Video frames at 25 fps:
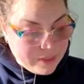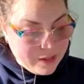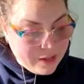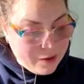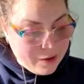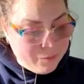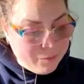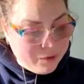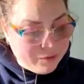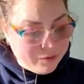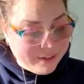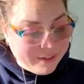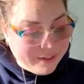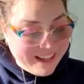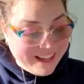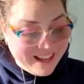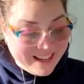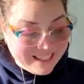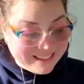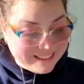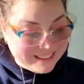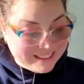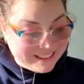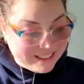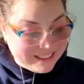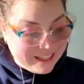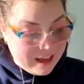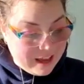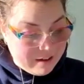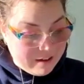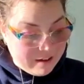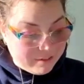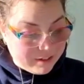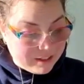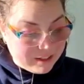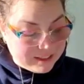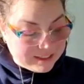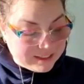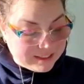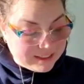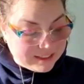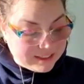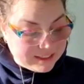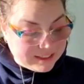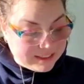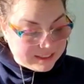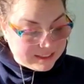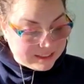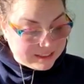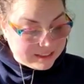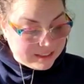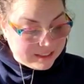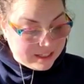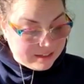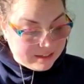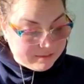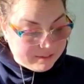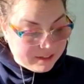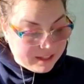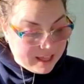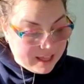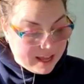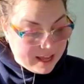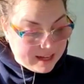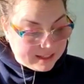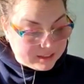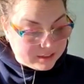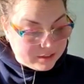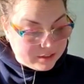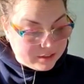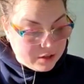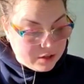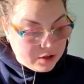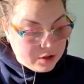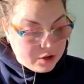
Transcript: When we can sit effortlessly still and relaxed,